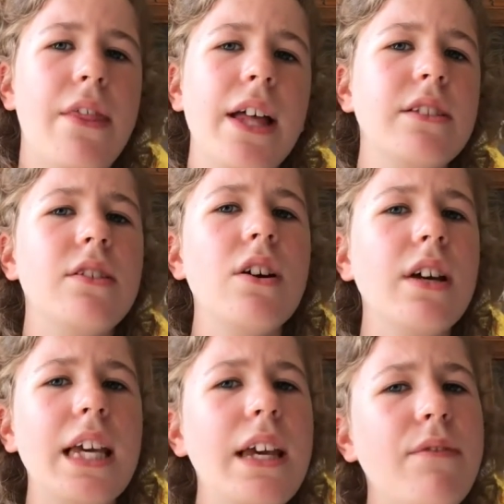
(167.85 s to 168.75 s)
That's
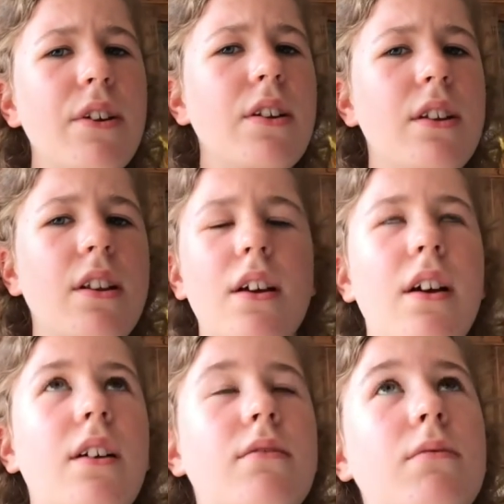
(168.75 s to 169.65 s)
not even,
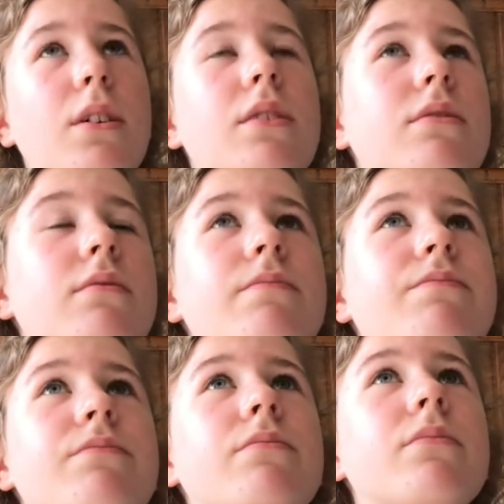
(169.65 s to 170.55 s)

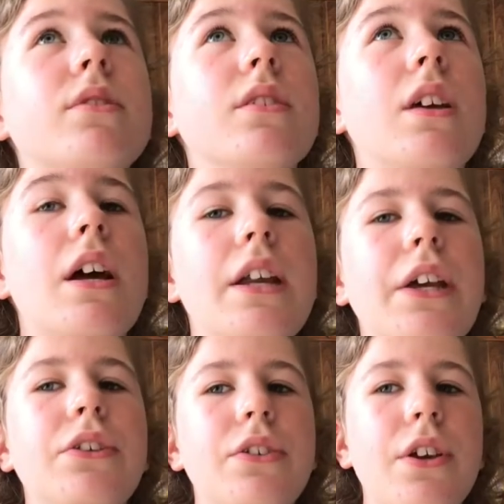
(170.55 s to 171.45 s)
an
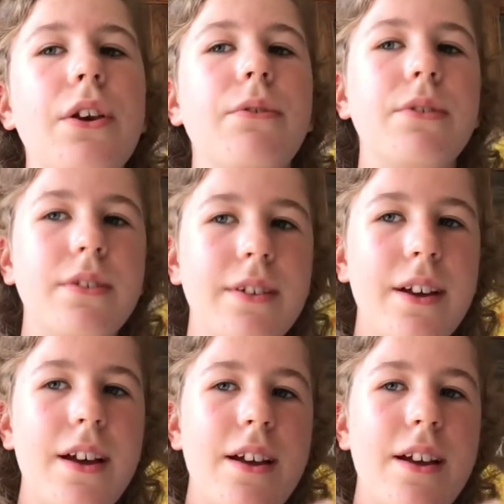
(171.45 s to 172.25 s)
excuse.